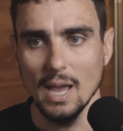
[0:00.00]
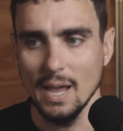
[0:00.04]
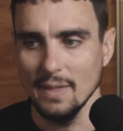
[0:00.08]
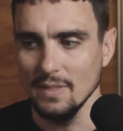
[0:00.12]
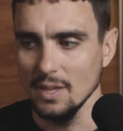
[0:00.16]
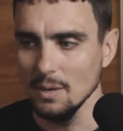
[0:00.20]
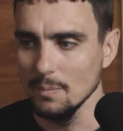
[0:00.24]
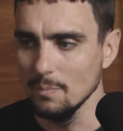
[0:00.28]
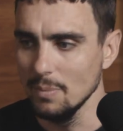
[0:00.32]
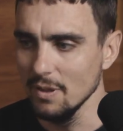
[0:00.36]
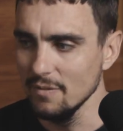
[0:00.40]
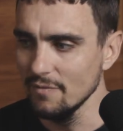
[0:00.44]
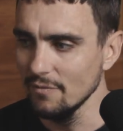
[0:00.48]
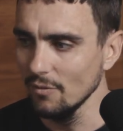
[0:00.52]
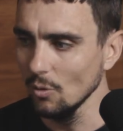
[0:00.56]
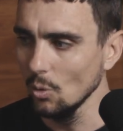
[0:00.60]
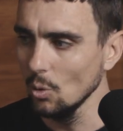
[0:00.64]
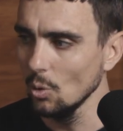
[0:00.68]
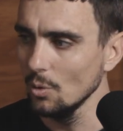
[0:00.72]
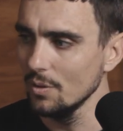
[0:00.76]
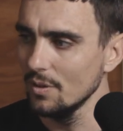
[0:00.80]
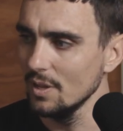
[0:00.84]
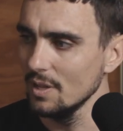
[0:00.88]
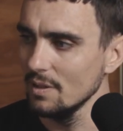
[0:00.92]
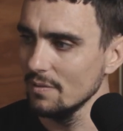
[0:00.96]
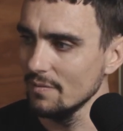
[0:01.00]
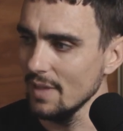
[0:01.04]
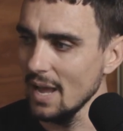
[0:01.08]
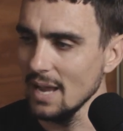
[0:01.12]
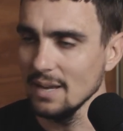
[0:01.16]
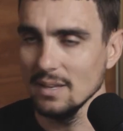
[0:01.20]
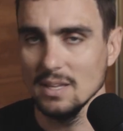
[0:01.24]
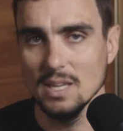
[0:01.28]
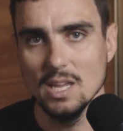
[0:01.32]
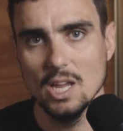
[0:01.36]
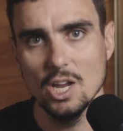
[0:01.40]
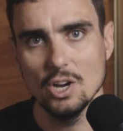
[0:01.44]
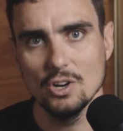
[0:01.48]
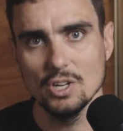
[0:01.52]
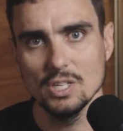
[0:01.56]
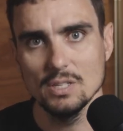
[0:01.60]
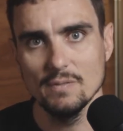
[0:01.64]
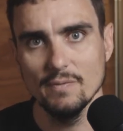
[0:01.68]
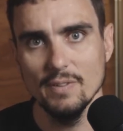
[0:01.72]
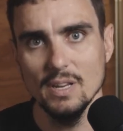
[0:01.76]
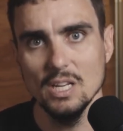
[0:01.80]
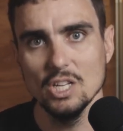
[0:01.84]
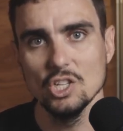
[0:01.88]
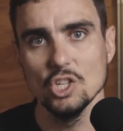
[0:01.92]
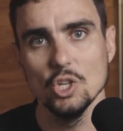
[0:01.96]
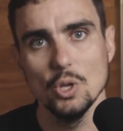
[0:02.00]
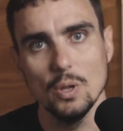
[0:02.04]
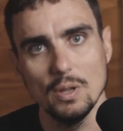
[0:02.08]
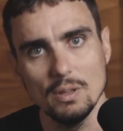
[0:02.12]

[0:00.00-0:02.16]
And then before that year is finished,